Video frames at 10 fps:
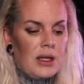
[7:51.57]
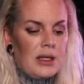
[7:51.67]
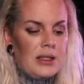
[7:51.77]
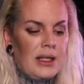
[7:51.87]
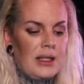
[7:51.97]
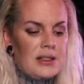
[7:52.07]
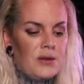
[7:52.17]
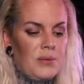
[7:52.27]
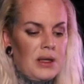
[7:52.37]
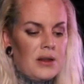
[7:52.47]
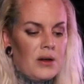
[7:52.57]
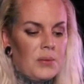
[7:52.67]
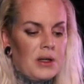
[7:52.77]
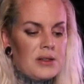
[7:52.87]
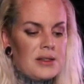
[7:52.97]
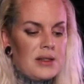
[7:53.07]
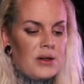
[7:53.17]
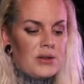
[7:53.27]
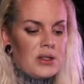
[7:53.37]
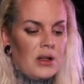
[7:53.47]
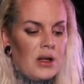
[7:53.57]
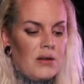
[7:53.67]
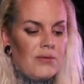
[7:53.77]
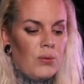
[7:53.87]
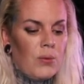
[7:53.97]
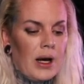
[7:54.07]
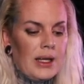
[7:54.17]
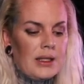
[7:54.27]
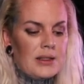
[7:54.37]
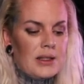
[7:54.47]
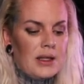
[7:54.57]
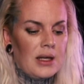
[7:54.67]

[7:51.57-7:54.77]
it needs to be there because there's a lot of white